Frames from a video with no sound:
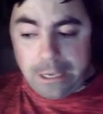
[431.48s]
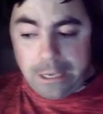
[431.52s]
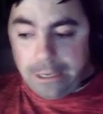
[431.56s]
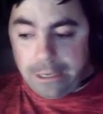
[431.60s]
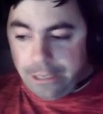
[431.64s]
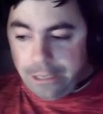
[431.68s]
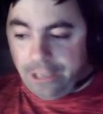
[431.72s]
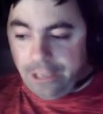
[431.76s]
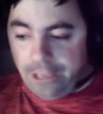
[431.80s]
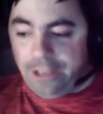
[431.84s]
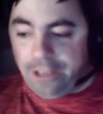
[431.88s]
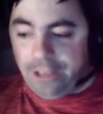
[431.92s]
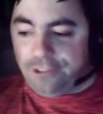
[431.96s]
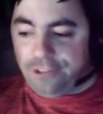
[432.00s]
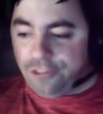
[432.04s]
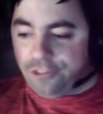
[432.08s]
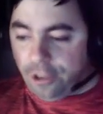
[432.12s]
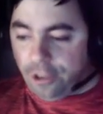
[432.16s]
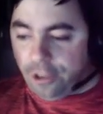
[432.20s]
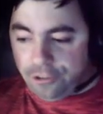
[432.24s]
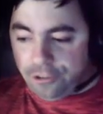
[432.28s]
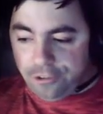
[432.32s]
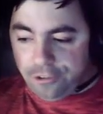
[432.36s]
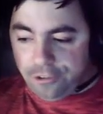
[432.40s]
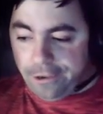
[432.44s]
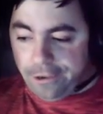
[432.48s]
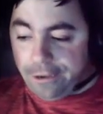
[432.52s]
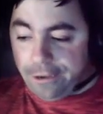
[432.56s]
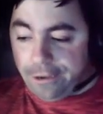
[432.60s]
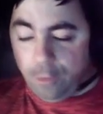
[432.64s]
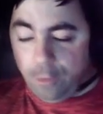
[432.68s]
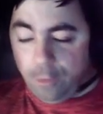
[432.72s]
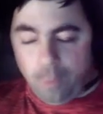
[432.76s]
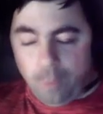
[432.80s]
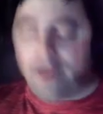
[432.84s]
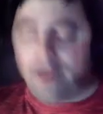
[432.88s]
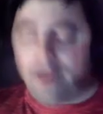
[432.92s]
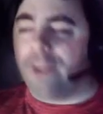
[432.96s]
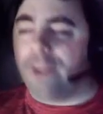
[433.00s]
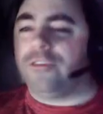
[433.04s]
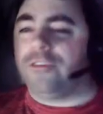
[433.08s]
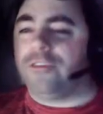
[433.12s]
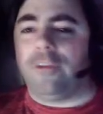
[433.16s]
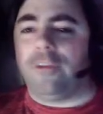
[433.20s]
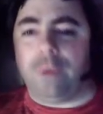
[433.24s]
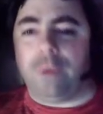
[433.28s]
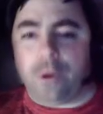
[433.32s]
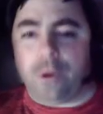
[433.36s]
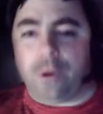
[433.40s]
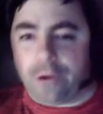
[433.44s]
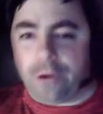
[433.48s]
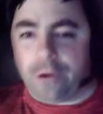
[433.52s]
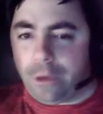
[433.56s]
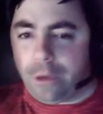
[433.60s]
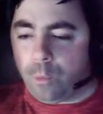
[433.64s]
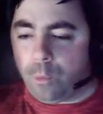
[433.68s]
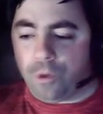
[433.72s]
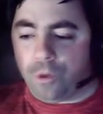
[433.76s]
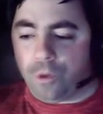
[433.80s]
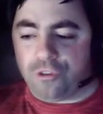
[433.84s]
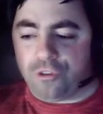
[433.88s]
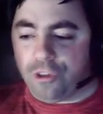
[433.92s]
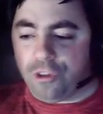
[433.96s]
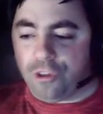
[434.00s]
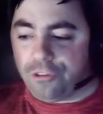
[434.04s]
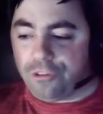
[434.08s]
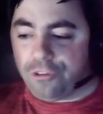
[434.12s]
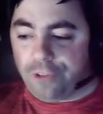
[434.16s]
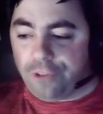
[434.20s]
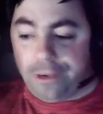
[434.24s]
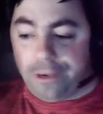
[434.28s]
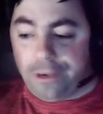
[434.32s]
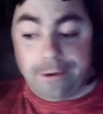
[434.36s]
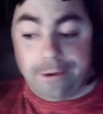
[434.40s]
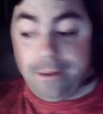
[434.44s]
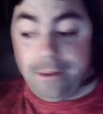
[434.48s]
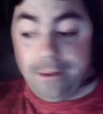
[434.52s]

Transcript: yeah, it's sunsetting. Where else have we heard that word sunsetting?